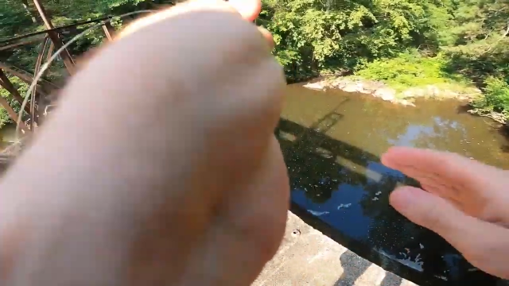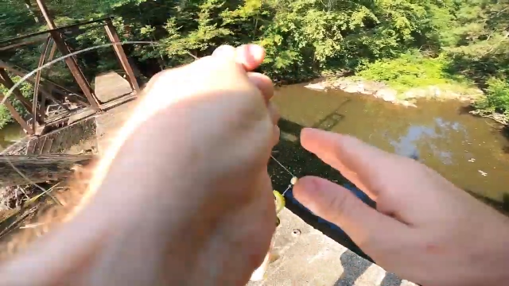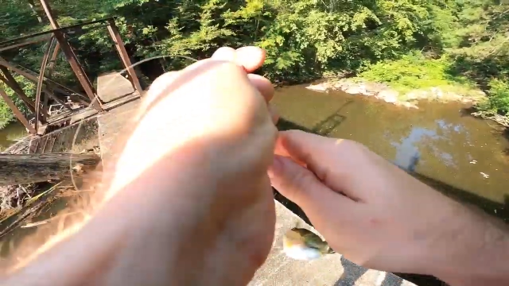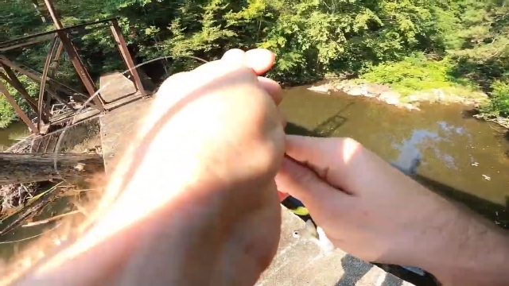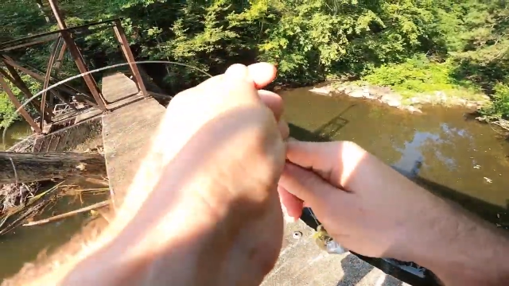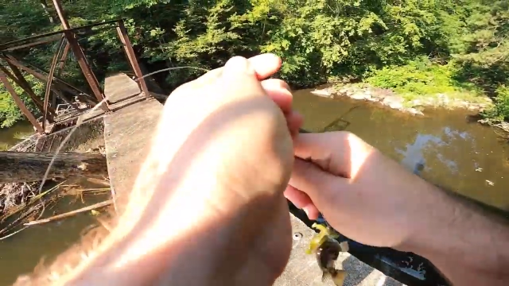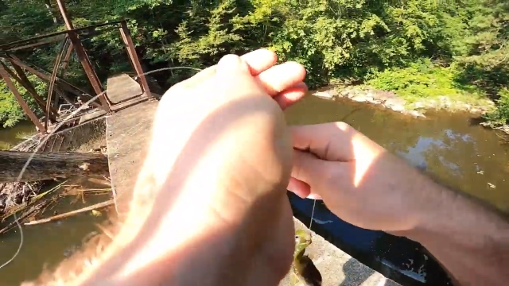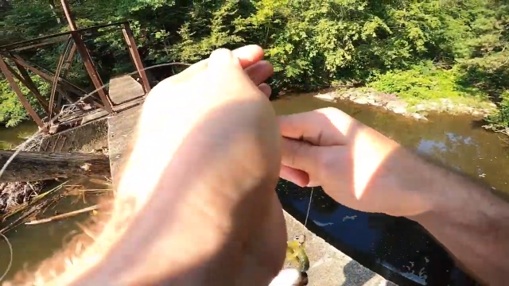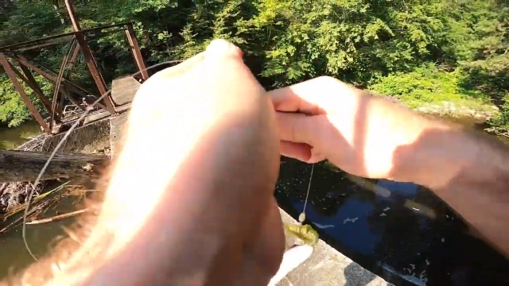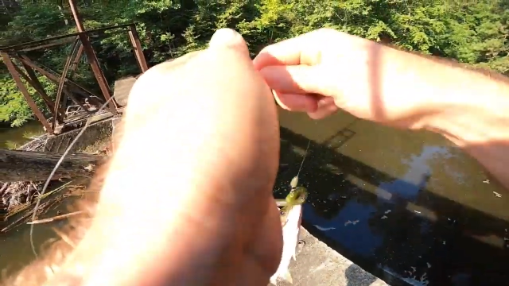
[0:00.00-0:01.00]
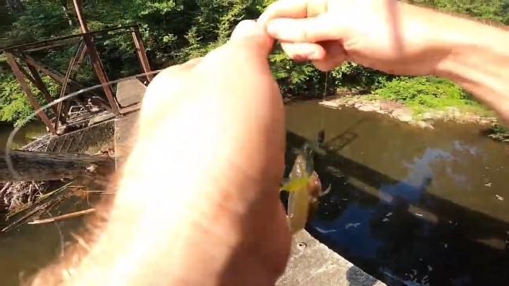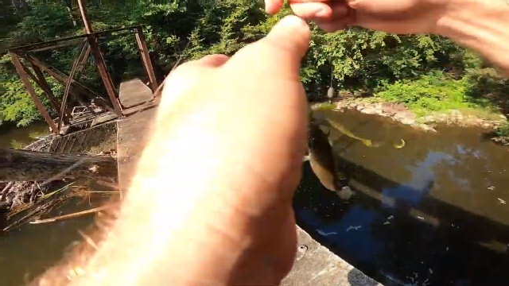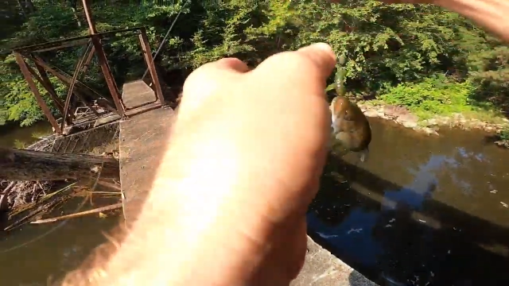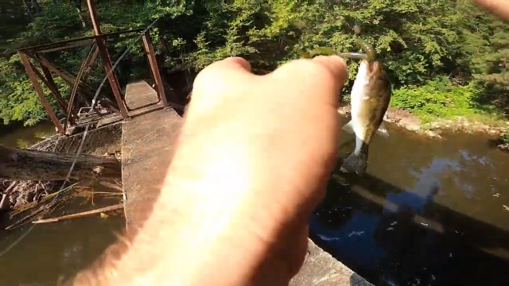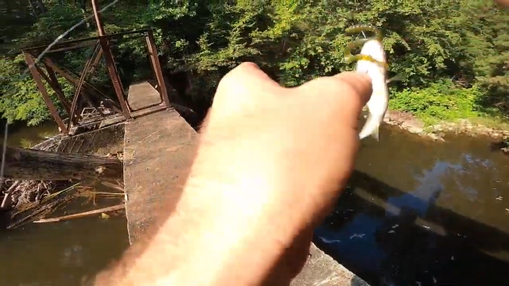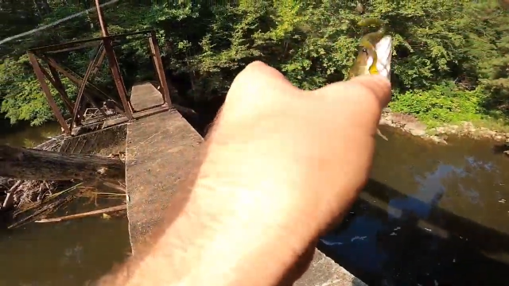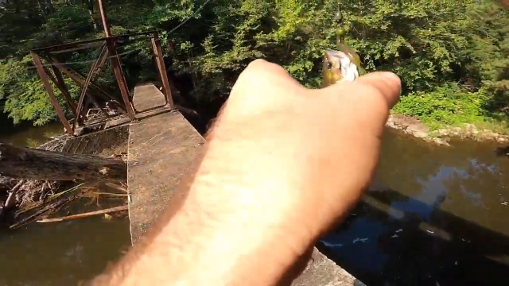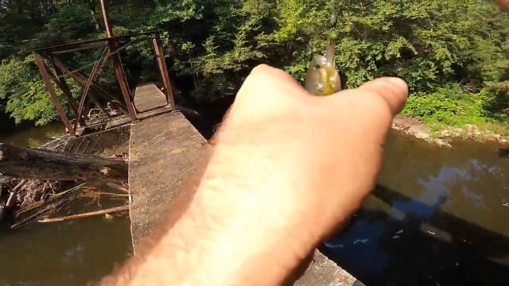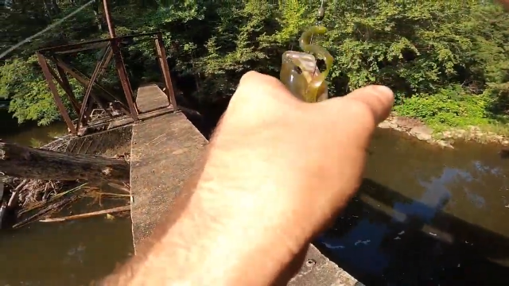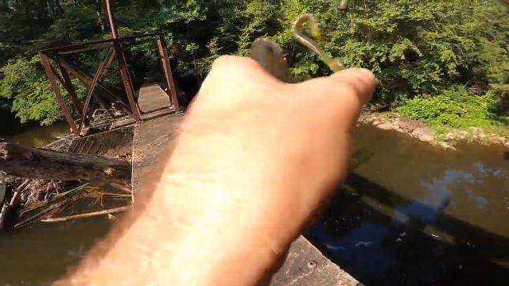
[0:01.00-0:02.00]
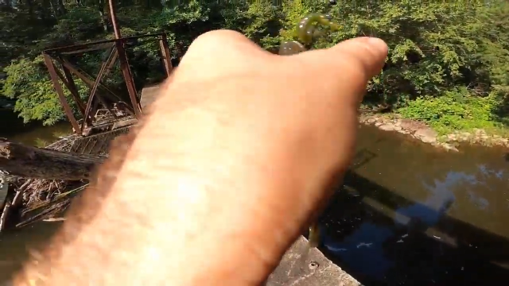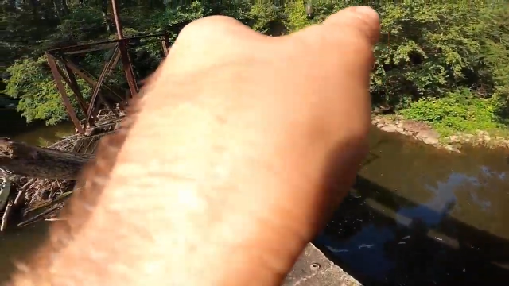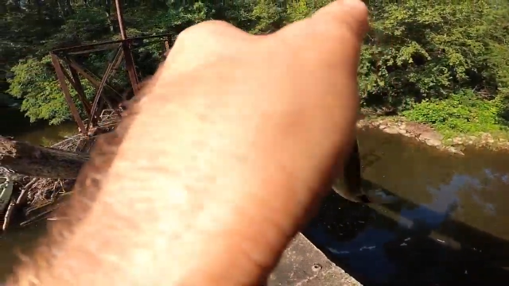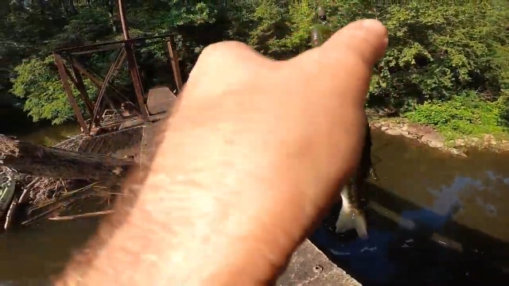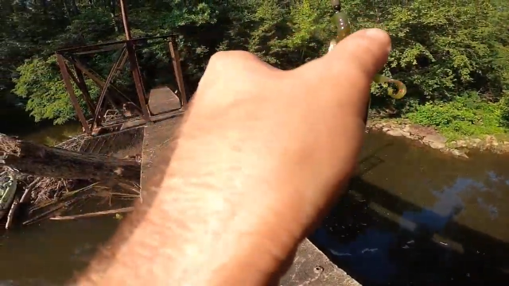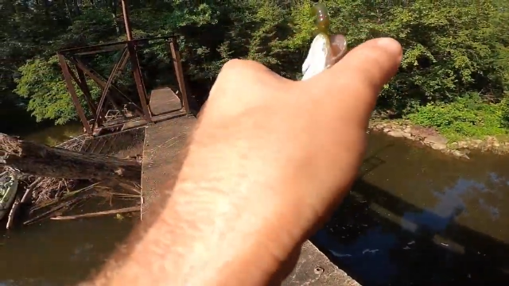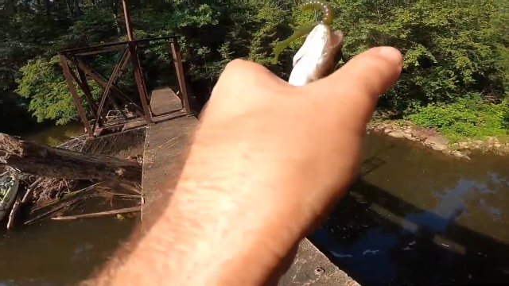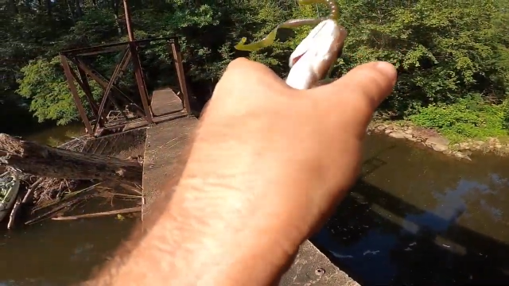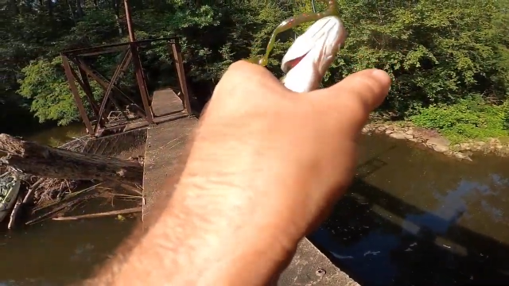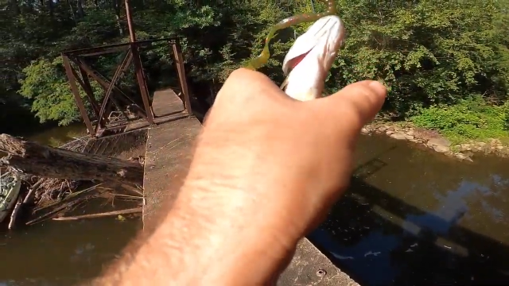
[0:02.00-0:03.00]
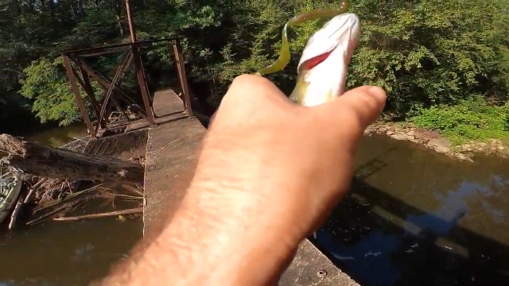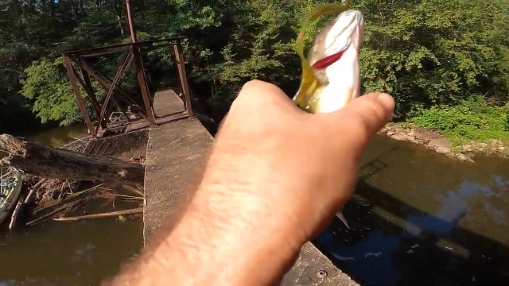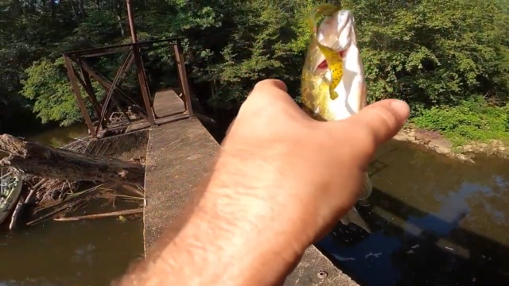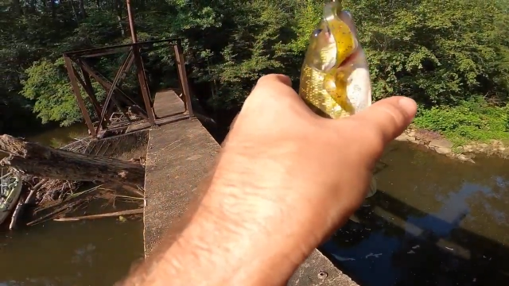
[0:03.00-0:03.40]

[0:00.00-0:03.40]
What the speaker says: Nobody's mouth can be seen.